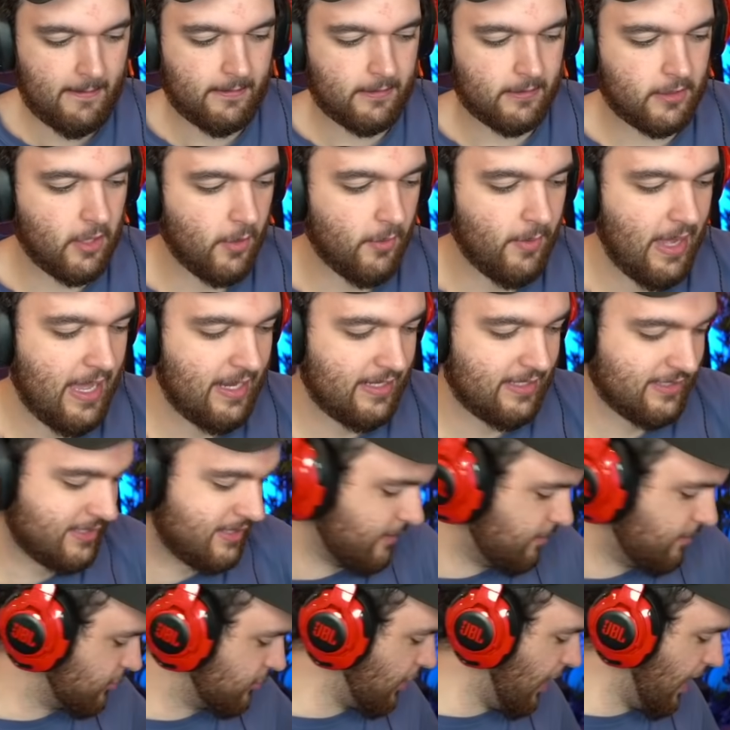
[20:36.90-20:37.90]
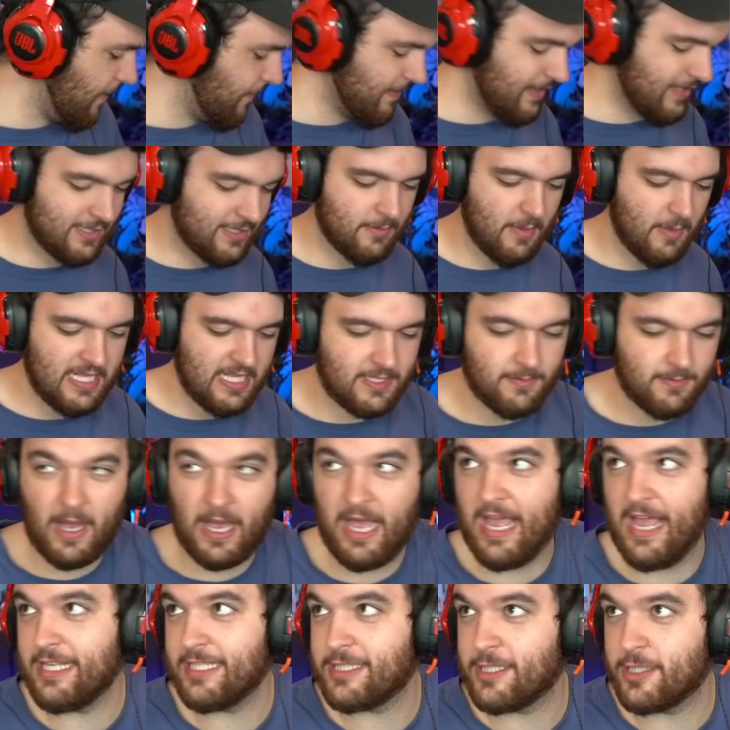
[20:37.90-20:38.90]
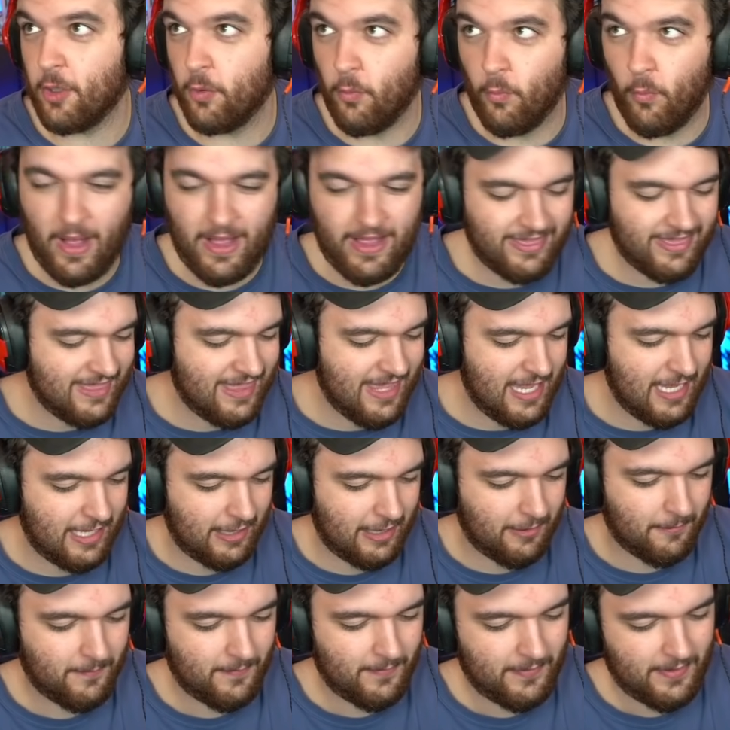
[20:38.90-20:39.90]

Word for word: go ahead and subscribe. It's, it's my, it's the one thing